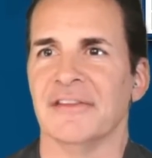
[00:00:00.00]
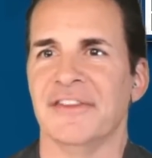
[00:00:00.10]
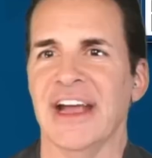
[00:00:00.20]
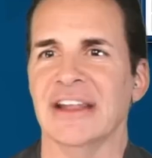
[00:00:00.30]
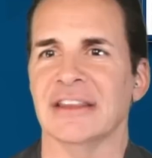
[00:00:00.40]

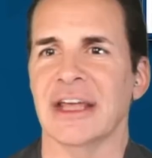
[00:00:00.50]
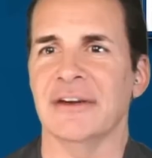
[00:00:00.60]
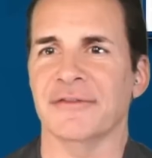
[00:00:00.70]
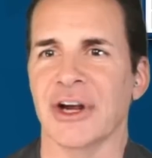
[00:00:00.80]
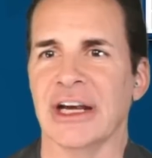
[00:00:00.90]
Faith
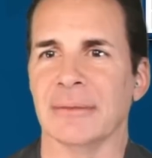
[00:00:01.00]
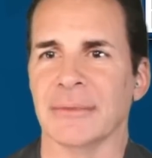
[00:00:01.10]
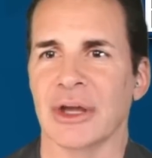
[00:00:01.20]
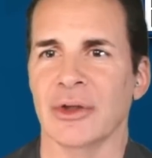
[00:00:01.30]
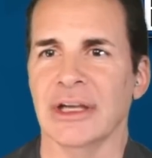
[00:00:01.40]
and
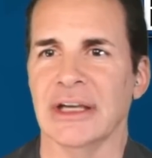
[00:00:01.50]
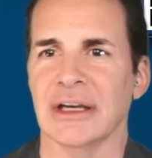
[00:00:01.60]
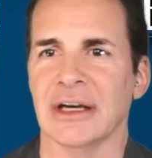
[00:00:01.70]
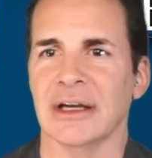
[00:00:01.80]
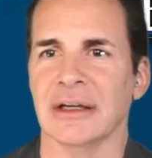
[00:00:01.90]
freedom. The only
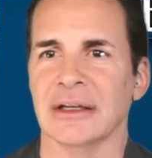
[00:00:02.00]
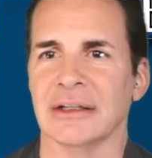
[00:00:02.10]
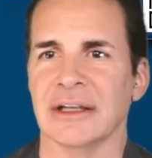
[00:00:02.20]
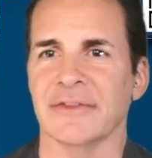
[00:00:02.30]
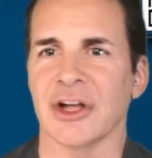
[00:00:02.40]
uh,
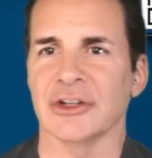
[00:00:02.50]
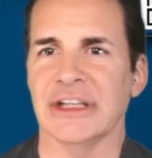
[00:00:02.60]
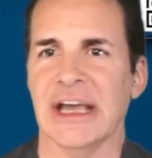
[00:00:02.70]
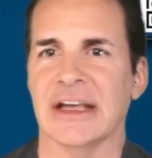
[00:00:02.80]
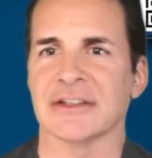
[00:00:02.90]

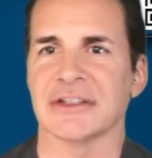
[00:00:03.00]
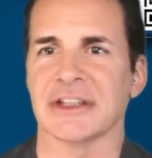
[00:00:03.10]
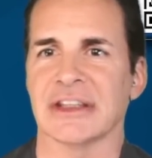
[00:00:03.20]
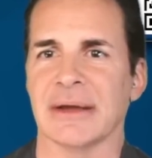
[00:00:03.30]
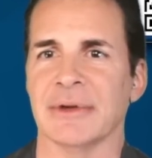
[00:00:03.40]
difficulty he has is
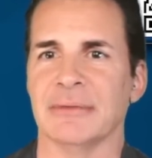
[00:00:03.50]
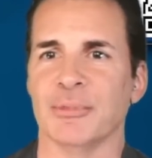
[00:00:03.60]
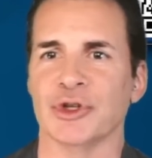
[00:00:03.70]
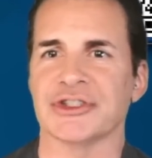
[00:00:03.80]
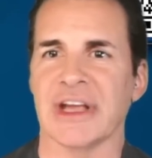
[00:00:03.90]
that they didn't
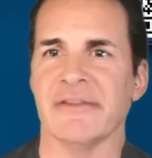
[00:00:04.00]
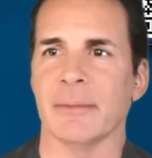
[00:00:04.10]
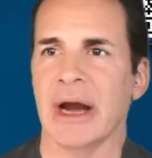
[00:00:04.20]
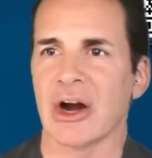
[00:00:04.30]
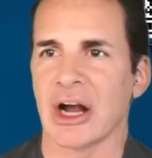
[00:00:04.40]
put Save
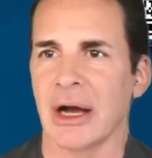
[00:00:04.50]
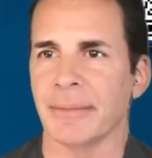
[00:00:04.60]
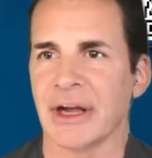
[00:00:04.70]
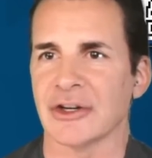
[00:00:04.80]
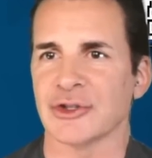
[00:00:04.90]
America
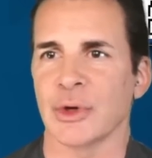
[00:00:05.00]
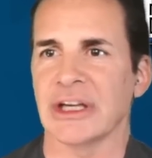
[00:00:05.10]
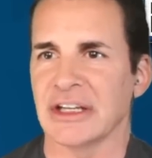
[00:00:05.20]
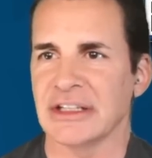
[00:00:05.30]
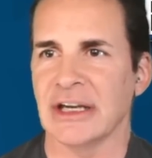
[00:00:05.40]
up there so he
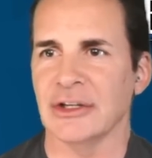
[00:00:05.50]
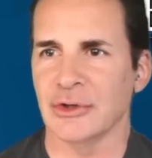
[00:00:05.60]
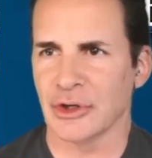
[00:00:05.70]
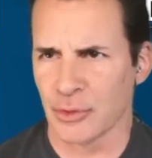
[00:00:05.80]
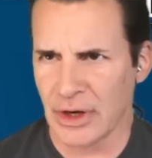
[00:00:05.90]
can continue
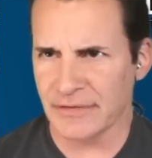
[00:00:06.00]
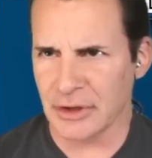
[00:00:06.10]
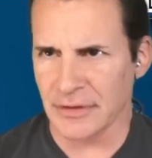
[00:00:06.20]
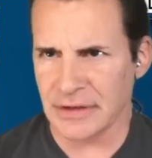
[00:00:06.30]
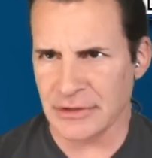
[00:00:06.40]
to grift
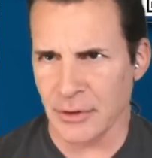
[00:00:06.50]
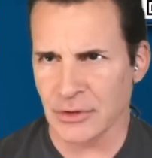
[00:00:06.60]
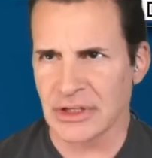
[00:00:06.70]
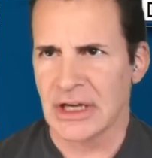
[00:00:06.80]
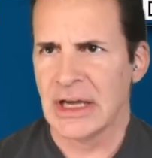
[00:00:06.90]
off these
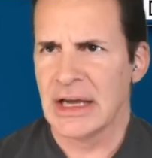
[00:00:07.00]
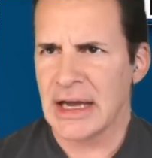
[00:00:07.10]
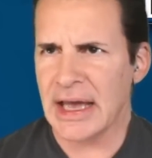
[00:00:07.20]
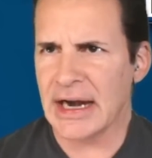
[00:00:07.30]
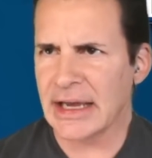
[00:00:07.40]
folks.
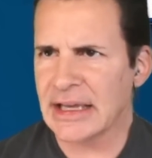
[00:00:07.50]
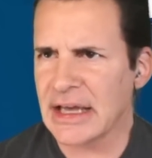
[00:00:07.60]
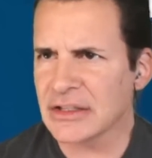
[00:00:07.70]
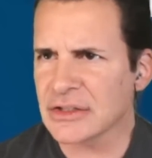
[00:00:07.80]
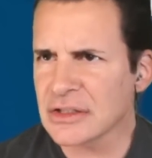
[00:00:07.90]
And I
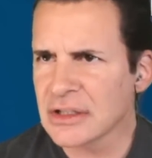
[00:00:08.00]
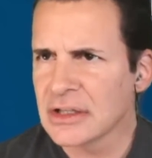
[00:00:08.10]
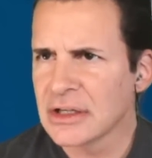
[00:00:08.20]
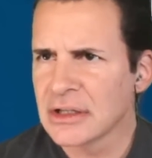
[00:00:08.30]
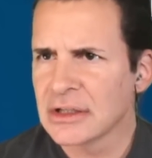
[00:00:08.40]
guess,
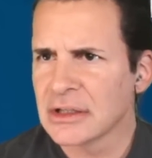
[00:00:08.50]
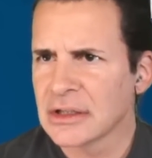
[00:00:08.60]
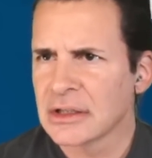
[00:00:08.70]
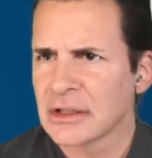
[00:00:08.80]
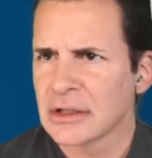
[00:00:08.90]

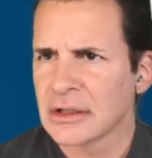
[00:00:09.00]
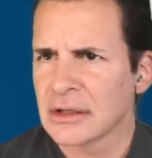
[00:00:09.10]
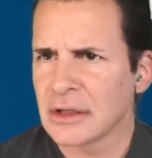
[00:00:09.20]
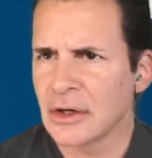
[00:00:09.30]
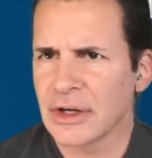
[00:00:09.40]

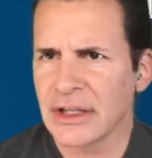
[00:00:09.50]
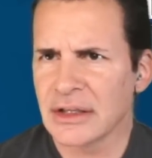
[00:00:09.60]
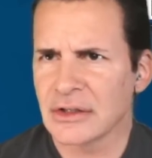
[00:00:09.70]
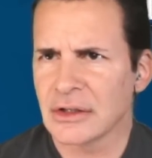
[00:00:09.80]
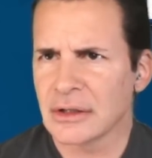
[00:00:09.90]
okay,
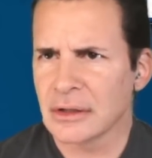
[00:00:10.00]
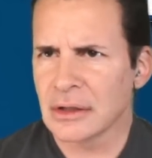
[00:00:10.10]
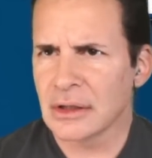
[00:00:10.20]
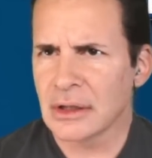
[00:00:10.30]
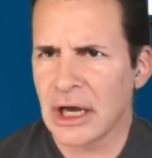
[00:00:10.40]
there
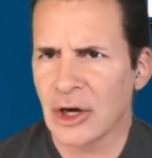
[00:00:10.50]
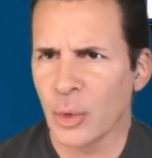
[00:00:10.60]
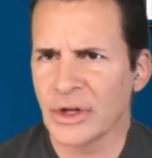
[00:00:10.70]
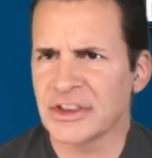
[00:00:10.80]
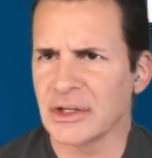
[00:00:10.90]
I don't know
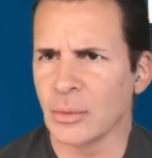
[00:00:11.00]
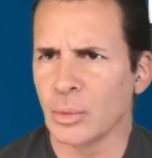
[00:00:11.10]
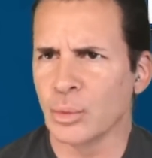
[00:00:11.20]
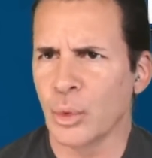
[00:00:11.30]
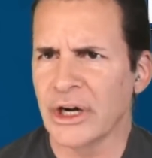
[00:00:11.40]
what the
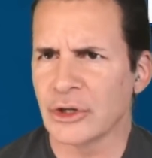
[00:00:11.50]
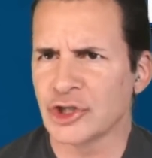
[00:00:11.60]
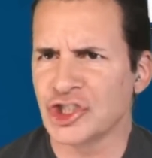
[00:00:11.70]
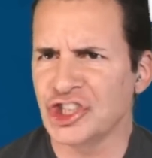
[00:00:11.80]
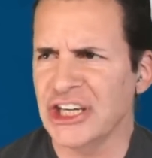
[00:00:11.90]

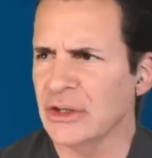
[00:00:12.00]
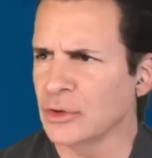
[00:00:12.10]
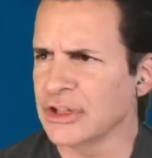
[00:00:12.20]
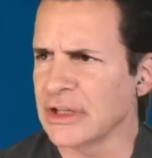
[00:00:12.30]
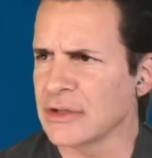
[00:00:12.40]
weird
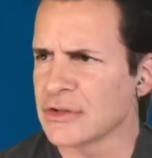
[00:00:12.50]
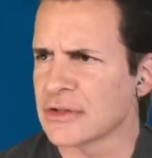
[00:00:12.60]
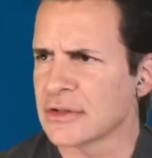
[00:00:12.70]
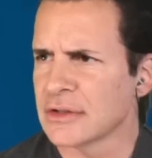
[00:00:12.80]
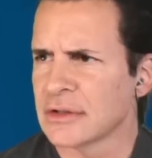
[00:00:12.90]
shield is.